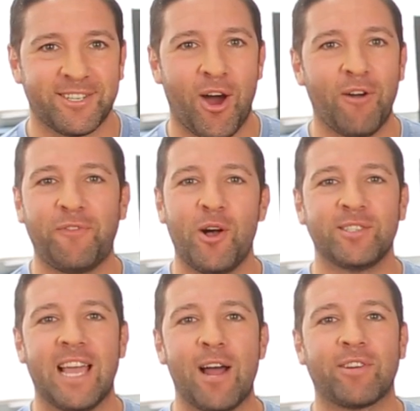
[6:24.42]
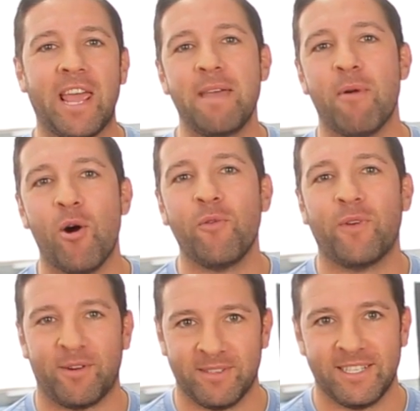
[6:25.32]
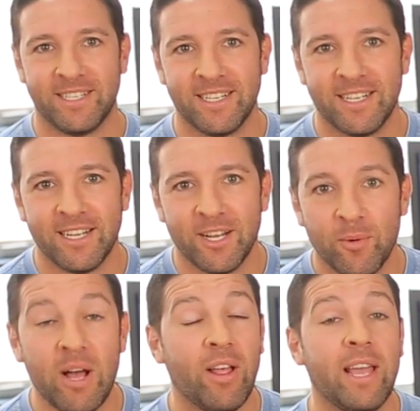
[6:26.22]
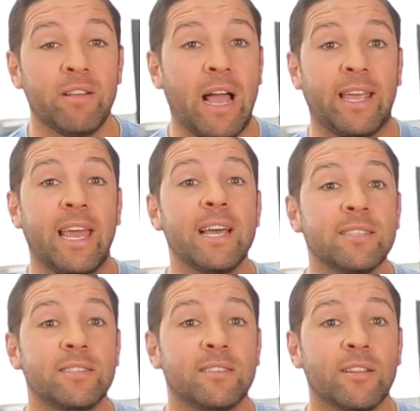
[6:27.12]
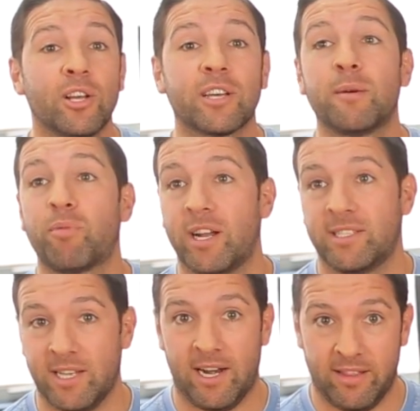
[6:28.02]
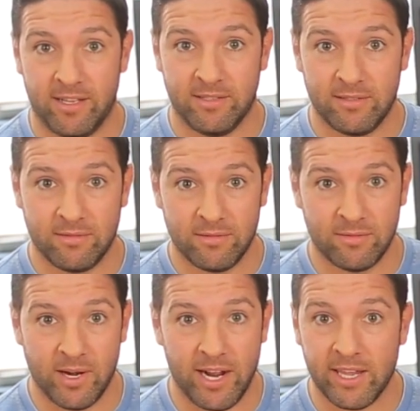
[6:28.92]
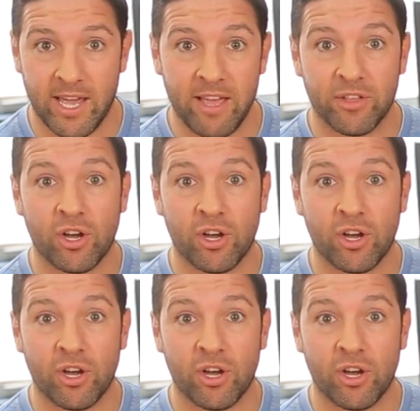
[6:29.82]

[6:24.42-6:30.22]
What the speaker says: Car falls out, game over. Well, hey, I guess look on the bright side of this, right, AK?